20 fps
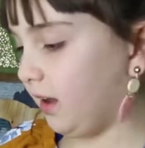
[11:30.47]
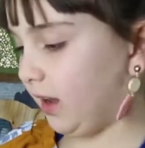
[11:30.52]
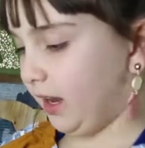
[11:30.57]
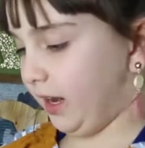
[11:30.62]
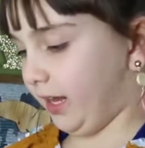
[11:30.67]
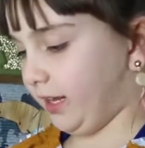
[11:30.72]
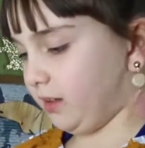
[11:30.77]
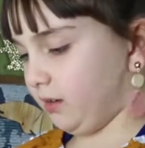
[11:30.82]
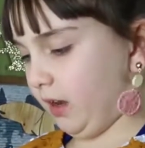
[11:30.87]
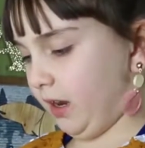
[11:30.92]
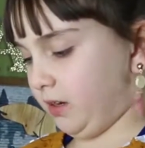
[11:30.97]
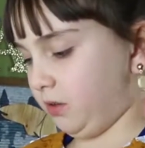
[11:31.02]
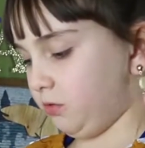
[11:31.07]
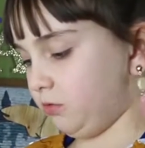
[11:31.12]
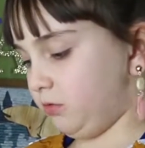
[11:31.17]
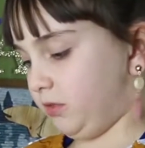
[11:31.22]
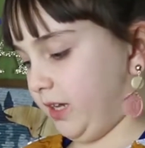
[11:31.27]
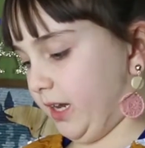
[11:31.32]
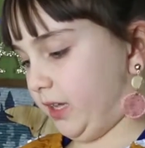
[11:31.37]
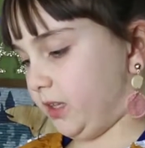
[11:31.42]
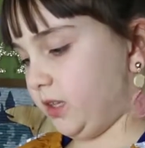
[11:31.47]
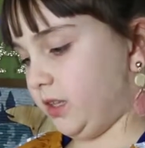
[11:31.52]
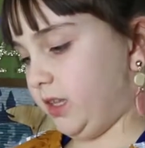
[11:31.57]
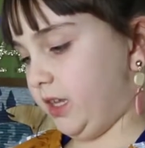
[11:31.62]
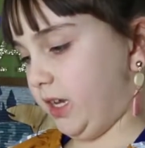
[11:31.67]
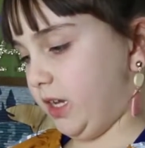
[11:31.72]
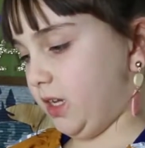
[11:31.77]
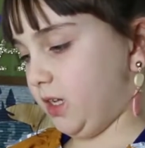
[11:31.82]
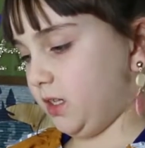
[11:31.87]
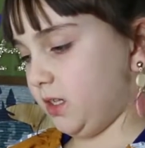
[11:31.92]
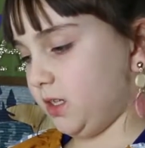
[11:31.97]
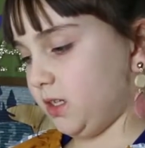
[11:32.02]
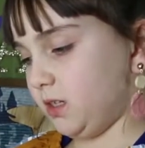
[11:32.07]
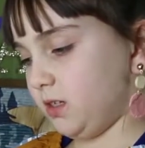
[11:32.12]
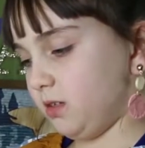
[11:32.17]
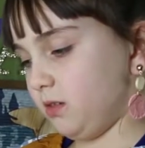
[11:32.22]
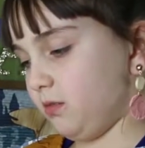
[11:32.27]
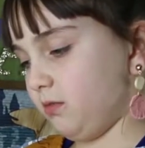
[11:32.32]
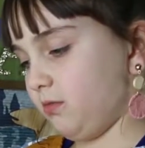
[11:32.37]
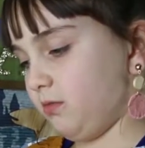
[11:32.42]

I like I don't get this